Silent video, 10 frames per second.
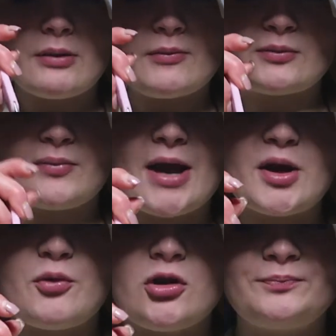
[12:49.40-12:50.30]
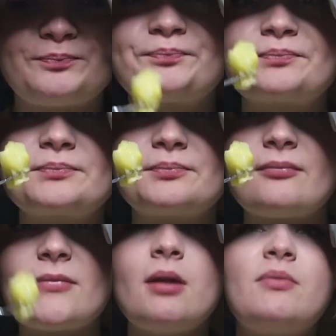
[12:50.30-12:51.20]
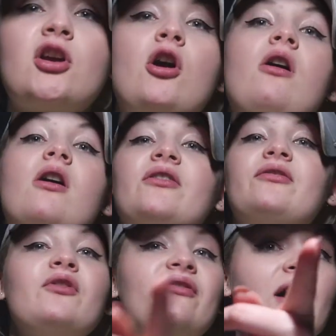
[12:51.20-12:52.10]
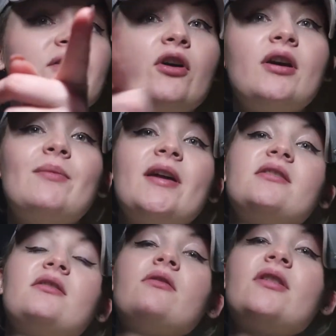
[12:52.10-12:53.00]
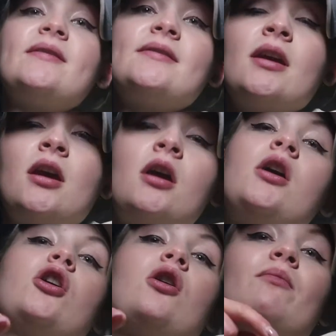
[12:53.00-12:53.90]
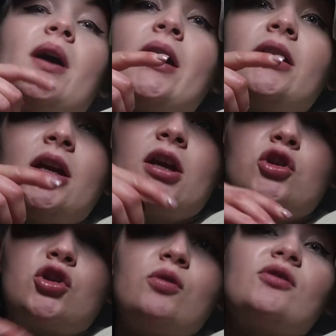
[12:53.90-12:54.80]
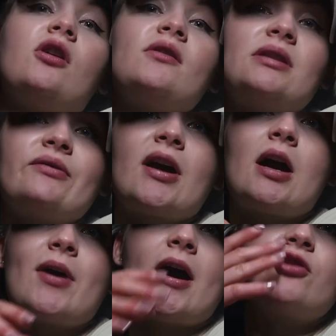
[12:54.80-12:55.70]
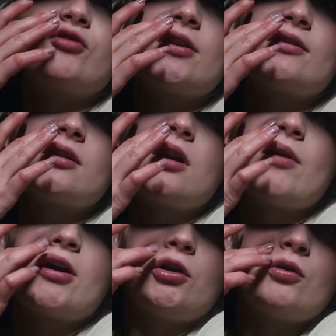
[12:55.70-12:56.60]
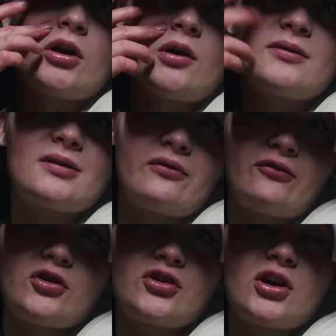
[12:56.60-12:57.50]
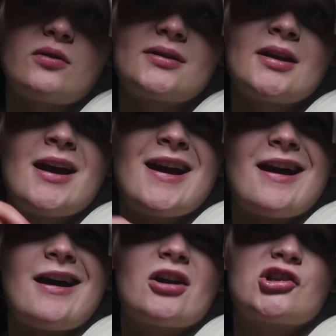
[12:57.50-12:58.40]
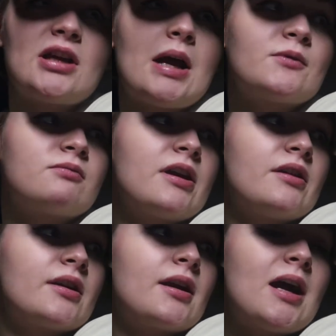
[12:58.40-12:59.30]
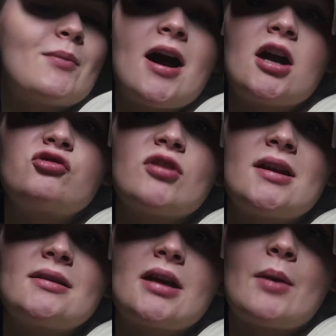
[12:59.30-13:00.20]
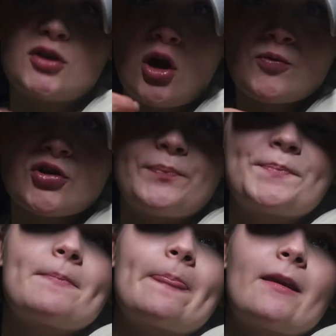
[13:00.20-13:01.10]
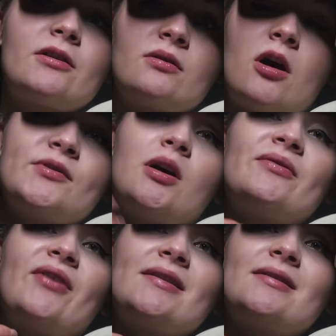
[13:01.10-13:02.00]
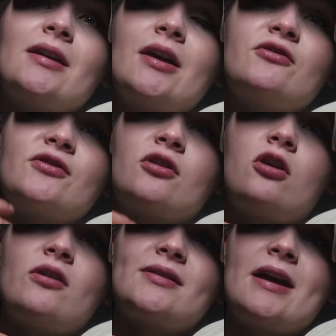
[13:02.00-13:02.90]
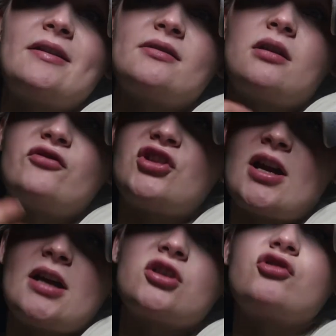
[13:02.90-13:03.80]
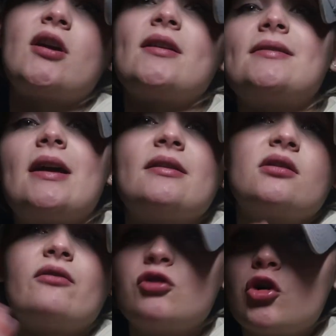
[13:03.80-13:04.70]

some pineapple, because fun fact for you, I bet you didn't know this, combining two sources of carbohydrates, so a glucose and a fructose, actually helps with carbohydrate absorption. So it absorbs faster and doesn't cause any sort of GI distress, any sort of